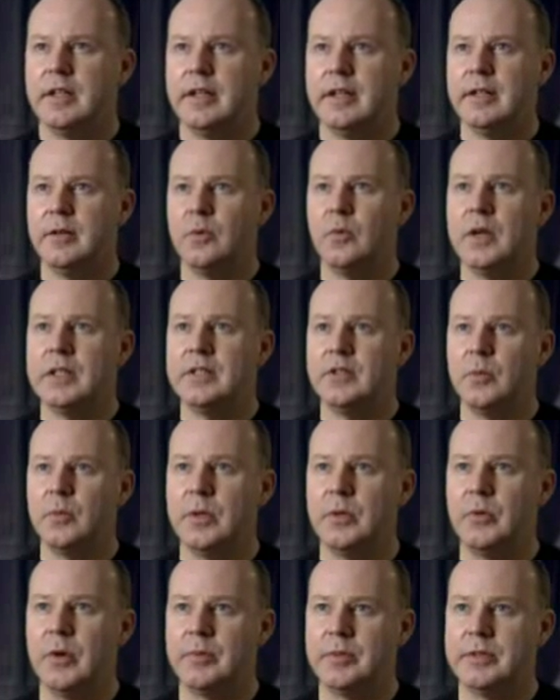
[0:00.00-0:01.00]
in a way,
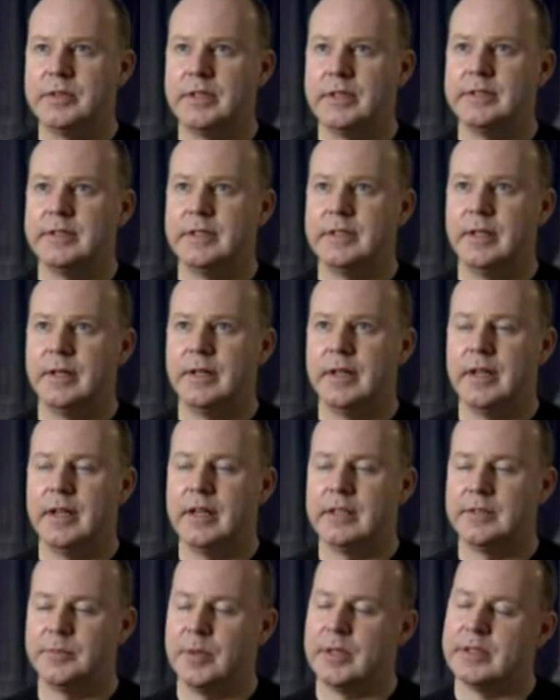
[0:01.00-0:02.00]
Dobby represented an
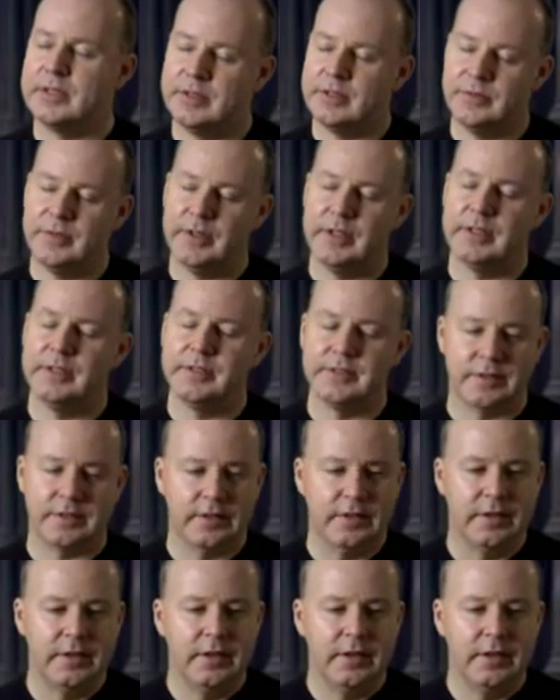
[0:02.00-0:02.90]
aspect of his